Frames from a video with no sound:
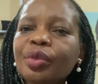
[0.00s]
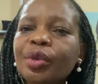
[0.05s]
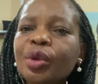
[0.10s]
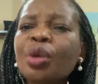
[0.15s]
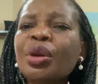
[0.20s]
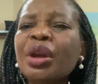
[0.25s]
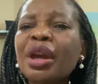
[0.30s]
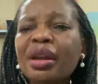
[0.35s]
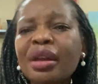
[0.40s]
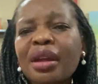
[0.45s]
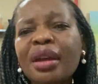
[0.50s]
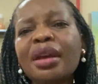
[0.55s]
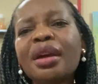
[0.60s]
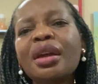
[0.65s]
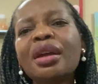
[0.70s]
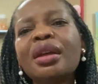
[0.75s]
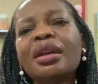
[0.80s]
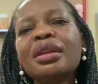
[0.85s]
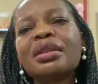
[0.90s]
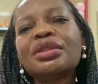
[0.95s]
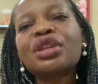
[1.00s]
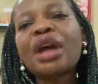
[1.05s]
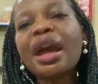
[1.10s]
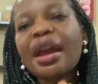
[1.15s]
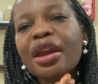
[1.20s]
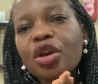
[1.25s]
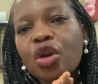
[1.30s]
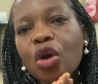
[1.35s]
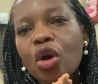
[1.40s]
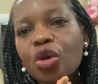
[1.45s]
okay,
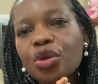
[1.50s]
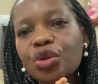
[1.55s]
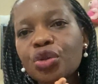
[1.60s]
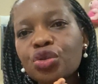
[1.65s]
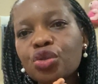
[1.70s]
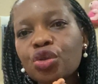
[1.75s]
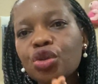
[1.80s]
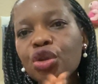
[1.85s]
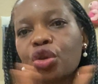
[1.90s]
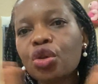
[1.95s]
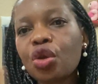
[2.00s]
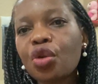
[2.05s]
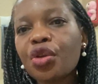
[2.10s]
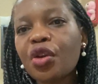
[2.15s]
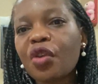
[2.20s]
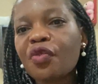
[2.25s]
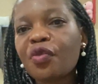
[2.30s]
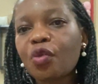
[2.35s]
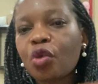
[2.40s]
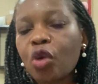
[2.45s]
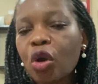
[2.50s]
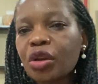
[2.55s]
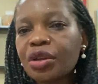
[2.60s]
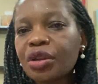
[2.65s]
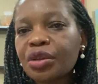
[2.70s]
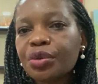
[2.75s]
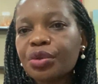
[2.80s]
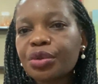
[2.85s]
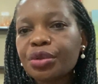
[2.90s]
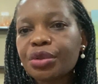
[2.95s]
thank God, to the glory of God,
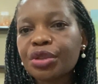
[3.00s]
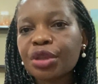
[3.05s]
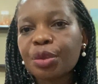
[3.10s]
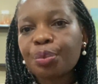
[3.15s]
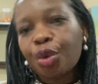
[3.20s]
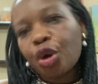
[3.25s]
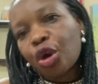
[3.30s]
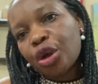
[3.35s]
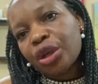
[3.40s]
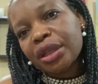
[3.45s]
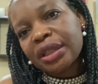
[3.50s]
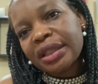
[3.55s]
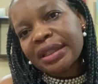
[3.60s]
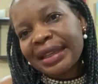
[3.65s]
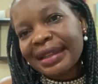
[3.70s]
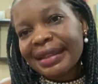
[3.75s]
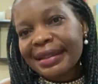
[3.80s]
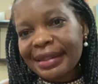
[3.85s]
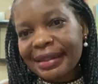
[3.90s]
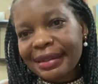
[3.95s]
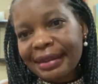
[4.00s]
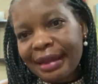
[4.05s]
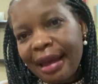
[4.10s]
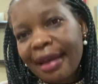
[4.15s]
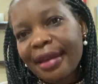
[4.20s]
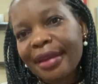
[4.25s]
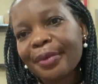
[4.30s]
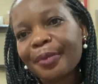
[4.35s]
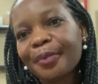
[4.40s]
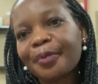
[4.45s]
the boy didn't
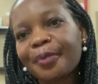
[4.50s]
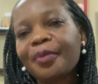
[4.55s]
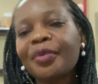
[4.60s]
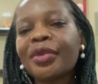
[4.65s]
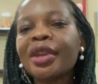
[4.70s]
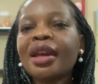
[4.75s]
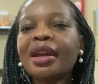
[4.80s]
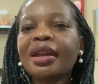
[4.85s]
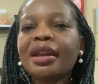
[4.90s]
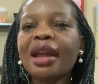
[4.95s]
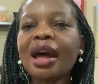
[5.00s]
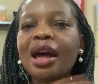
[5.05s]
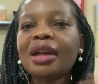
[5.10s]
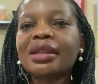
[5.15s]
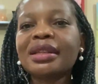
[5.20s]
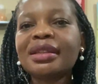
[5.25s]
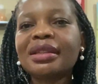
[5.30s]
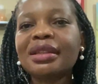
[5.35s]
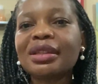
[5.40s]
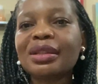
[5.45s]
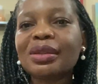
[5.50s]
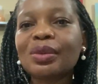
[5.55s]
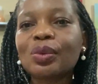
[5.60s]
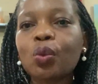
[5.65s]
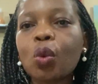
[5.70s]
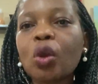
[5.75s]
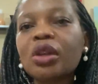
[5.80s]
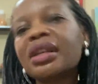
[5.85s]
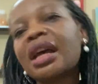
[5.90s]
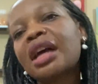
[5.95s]
die. Now, this is
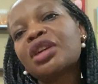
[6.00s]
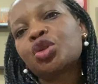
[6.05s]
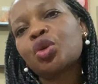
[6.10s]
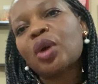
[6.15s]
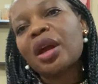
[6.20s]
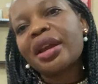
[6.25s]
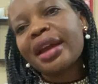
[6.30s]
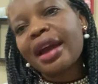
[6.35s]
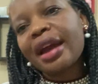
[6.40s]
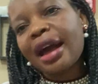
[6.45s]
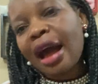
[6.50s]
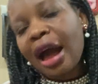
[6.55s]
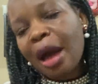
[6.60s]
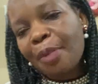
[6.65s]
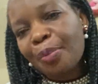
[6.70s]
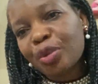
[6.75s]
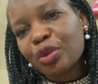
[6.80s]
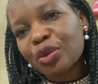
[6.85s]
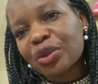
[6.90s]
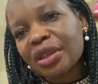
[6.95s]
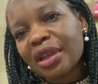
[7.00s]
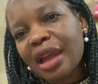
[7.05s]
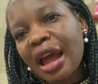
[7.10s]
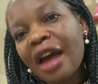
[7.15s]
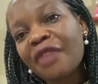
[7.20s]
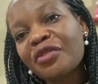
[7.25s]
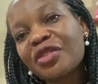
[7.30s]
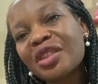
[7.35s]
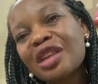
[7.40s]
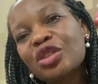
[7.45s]
what actually happened.
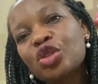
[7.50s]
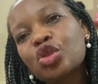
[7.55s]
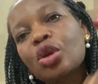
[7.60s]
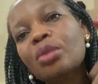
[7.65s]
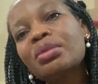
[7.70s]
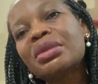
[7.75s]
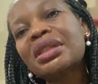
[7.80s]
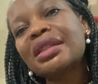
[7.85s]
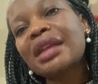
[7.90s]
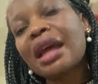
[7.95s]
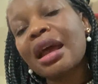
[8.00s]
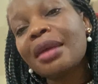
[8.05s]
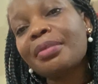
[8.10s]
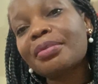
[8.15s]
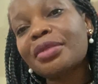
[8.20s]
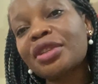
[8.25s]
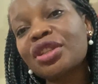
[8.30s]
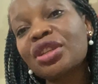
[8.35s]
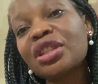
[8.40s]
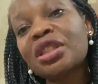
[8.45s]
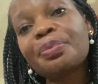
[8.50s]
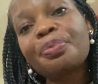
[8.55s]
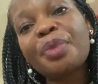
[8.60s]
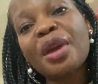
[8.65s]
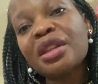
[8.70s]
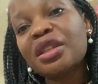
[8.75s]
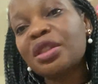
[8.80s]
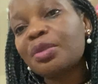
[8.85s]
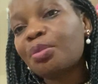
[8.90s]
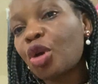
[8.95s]
After some time, she
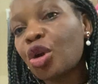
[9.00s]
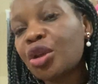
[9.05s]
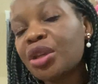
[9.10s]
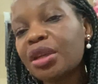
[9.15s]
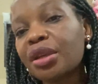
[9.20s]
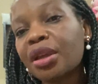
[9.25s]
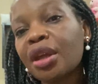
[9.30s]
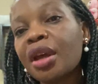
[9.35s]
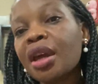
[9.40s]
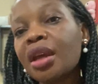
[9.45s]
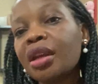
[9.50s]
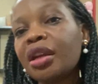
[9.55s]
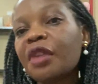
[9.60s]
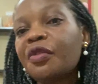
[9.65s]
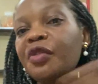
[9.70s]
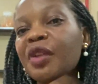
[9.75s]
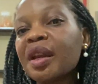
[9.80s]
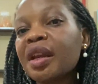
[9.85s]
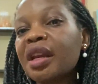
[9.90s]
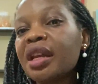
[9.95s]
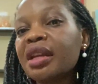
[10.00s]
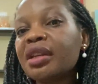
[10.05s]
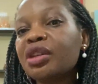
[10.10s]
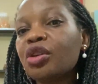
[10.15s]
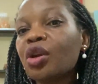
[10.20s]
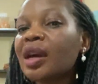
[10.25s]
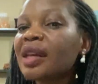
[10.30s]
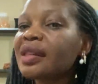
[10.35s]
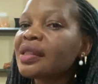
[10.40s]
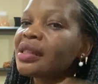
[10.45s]
spent money. Definitely, the
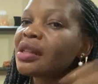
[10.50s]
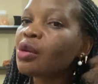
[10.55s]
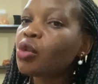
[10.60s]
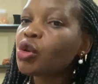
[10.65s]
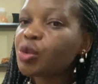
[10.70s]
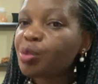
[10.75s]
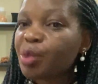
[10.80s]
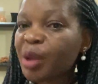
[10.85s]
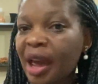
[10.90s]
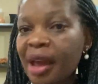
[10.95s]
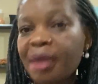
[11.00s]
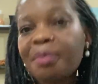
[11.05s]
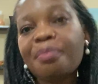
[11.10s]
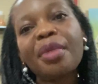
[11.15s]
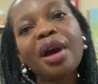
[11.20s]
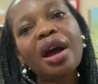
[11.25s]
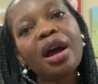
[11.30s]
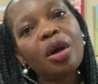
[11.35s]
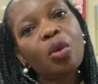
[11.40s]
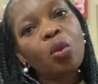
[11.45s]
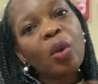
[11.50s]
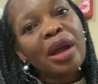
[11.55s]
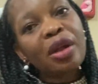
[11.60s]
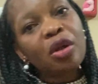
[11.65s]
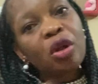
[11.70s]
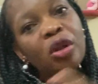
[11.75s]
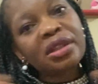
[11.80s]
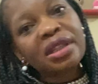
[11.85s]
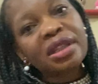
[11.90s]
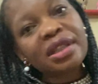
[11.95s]
younger sister was behind bar while
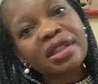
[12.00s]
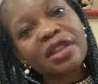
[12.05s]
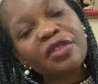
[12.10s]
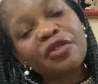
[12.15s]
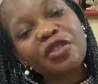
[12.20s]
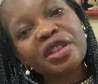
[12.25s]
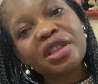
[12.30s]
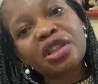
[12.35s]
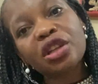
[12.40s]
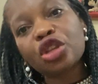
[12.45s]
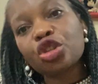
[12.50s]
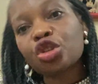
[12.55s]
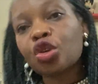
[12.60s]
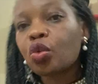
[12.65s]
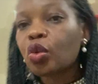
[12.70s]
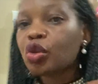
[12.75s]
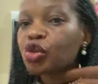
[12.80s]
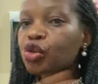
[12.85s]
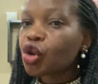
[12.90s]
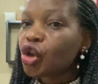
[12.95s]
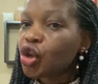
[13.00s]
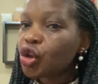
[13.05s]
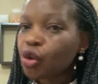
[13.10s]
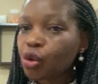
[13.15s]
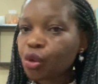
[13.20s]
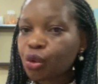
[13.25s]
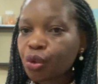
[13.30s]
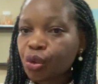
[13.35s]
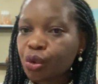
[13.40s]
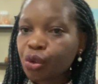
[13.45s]
all this investigation was going
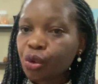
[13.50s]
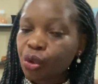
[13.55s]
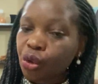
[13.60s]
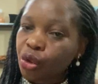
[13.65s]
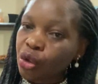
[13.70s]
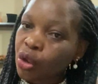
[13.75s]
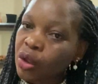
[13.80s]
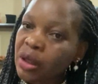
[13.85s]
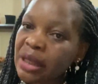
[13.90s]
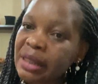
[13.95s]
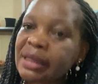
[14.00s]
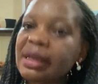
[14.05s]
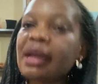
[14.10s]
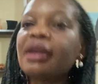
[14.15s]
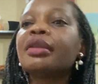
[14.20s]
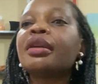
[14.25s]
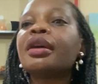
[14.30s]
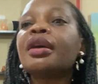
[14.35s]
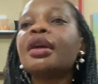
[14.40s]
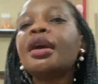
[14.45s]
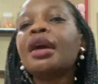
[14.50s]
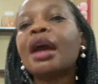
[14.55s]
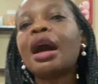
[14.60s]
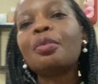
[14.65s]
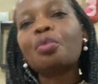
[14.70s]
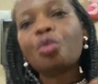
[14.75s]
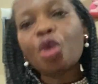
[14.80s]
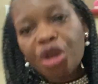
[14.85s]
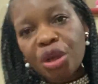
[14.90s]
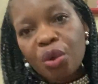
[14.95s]
on, you understand?
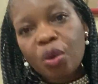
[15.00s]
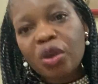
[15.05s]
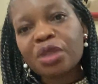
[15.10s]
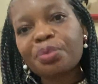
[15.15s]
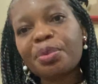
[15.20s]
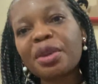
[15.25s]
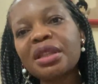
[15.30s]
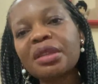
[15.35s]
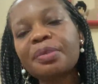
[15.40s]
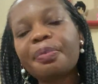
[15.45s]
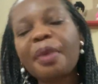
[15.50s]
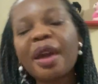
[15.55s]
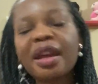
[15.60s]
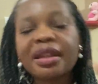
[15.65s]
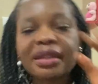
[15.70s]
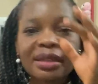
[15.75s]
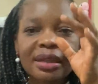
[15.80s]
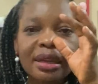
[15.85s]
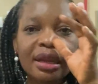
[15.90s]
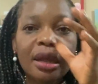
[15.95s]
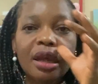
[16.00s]
And money was being spent.